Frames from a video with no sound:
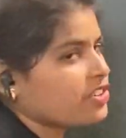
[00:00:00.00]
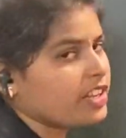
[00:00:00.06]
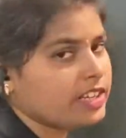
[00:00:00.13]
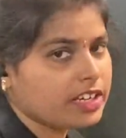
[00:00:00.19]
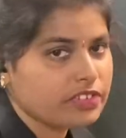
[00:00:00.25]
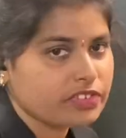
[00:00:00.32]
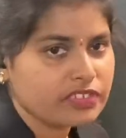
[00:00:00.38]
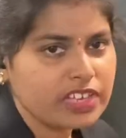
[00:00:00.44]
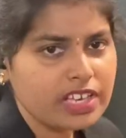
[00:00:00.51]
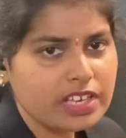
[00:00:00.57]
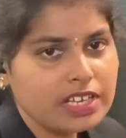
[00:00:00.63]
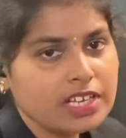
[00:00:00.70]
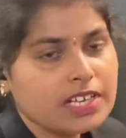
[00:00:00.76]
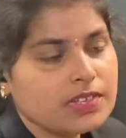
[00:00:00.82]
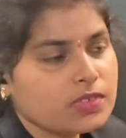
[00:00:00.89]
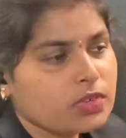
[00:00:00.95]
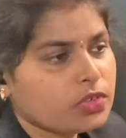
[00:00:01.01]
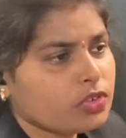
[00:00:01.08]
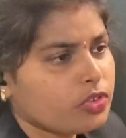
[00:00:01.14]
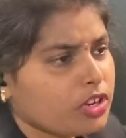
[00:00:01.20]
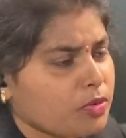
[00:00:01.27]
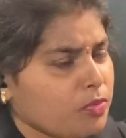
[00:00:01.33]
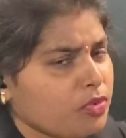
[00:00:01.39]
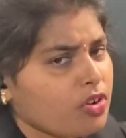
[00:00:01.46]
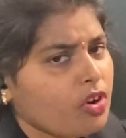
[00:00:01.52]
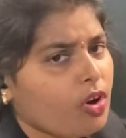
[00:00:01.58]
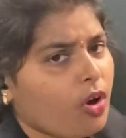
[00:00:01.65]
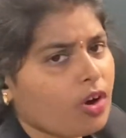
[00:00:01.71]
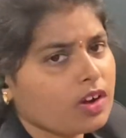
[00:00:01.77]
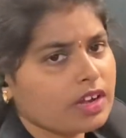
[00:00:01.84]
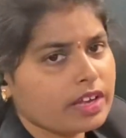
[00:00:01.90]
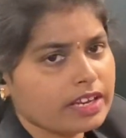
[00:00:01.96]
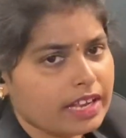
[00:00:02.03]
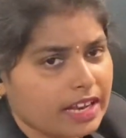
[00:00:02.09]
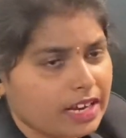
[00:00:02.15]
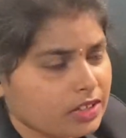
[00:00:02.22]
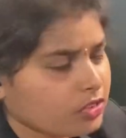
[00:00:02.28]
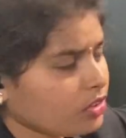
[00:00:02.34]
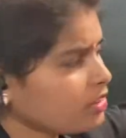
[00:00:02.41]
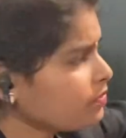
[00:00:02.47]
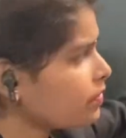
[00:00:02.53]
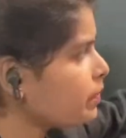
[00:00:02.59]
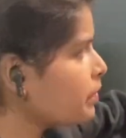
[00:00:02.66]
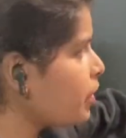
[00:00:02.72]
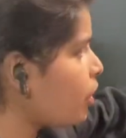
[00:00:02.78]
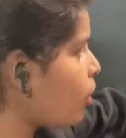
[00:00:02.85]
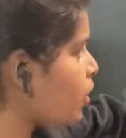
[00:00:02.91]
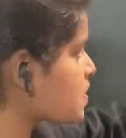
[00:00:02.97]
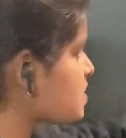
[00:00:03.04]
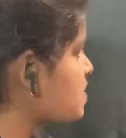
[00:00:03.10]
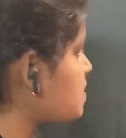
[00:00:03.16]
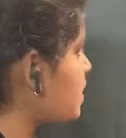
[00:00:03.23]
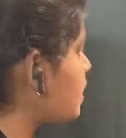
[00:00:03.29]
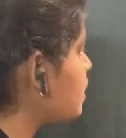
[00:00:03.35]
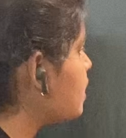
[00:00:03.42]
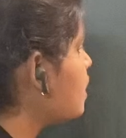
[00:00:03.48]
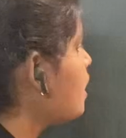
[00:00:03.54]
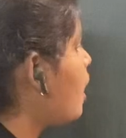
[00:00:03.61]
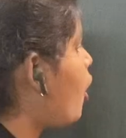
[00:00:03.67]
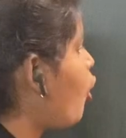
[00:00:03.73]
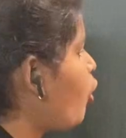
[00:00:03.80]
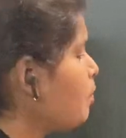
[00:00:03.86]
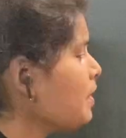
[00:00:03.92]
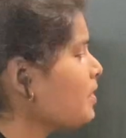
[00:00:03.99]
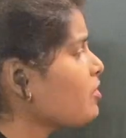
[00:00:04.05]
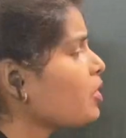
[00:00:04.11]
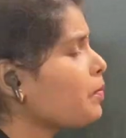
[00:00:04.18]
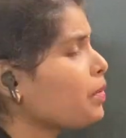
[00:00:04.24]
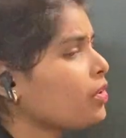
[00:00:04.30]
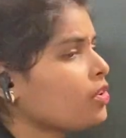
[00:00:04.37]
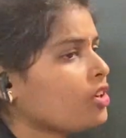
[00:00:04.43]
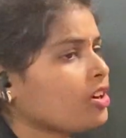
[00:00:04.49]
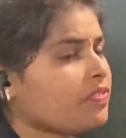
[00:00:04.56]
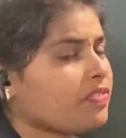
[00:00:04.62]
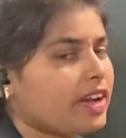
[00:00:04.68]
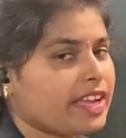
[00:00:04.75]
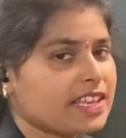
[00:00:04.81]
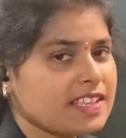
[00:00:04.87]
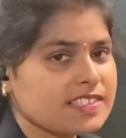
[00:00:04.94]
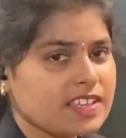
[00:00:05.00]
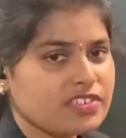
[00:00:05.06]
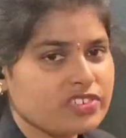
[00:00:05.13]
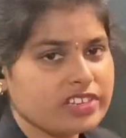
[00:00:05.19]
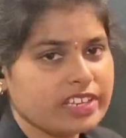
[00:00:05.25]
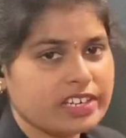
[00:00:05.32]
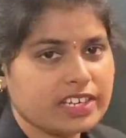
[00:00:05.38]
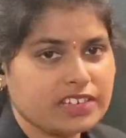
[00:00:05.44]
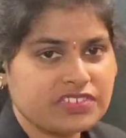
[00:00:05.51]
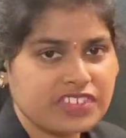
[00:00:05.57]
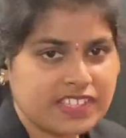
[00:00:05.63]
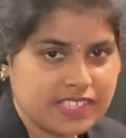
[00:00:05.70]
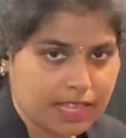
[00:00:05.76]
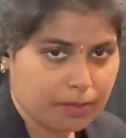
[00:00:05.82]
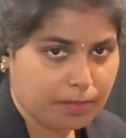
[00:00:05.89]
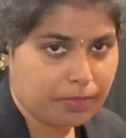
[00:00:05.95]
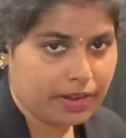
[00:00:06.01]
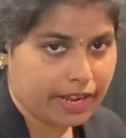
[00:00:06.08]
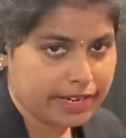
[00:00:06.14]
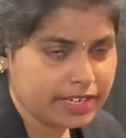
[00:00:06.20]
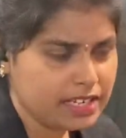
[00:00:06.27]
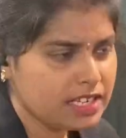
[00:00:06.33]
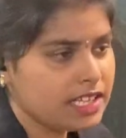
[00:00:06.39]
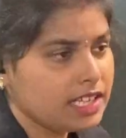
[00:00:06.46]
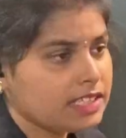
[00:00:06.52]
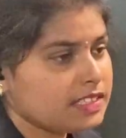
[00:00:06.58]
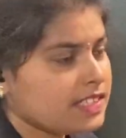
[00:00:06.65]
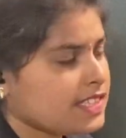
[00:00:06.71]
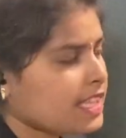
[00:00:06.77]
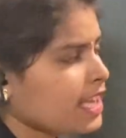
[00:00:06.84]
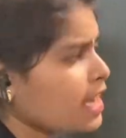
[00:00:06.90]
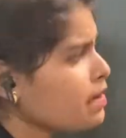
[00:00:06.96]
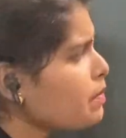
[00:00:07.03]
energy. So to remove an electron from the oxygen, how much amount of ionization energy is applied? The same